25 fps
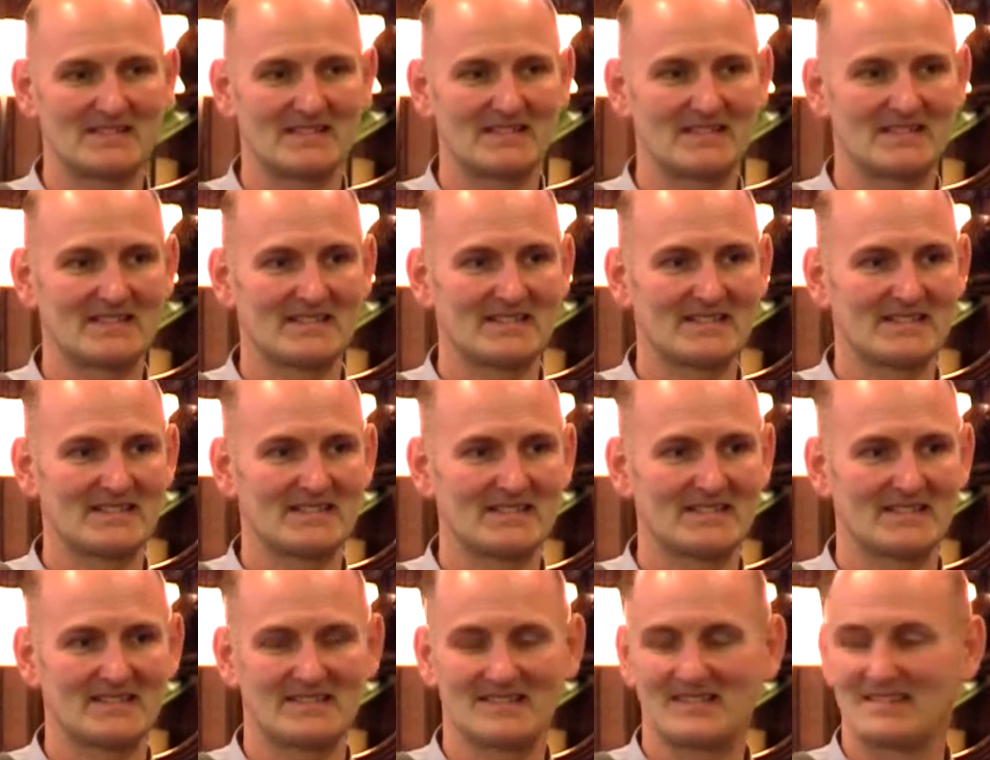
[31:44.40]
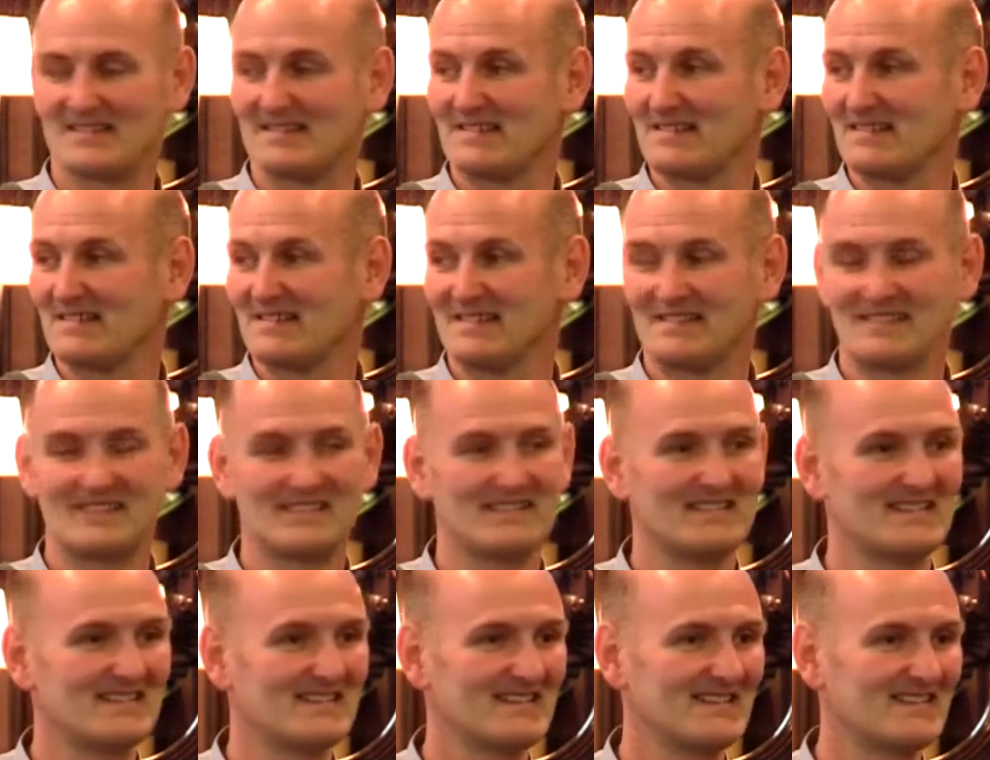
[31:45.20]

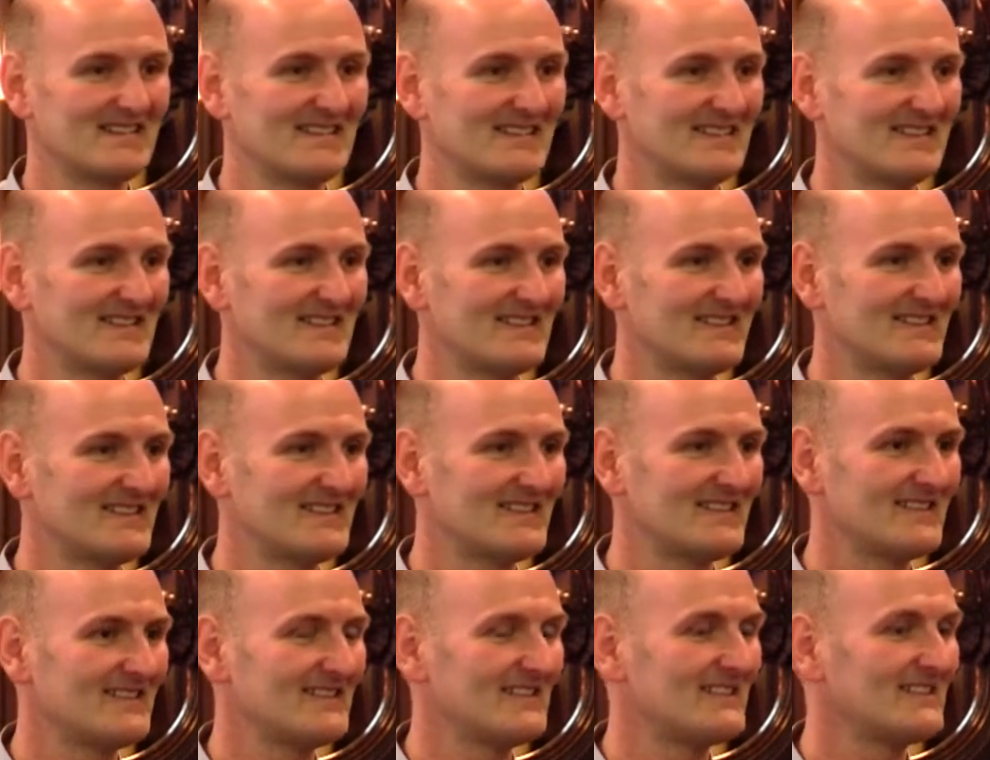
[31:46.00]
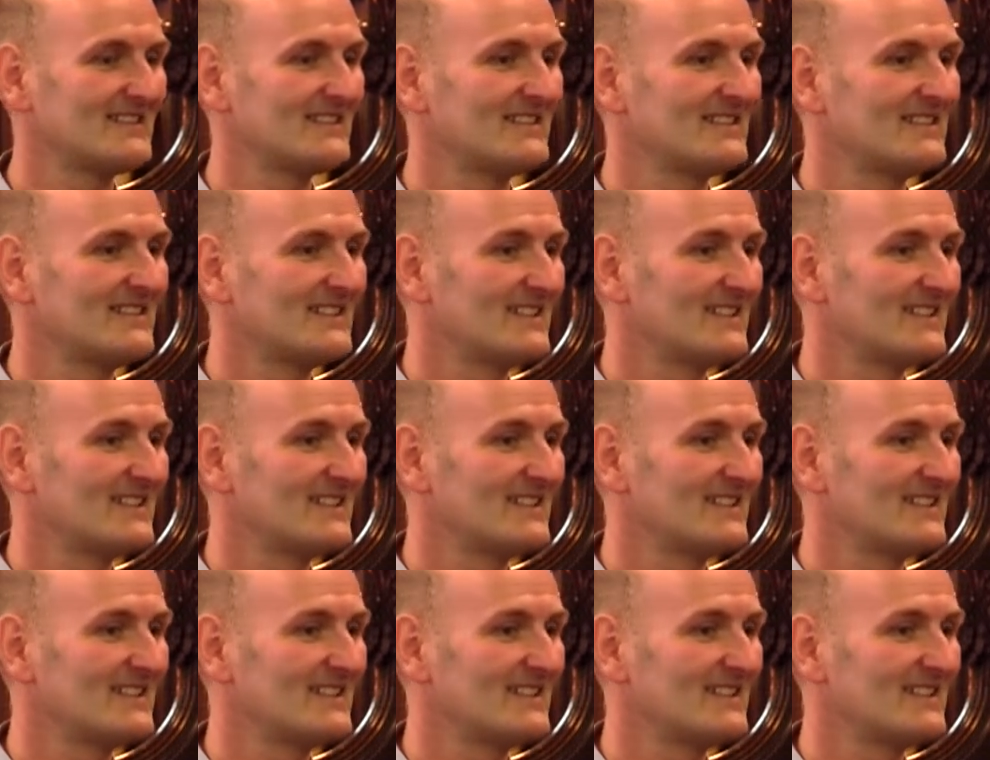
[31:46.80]
(no one is talking)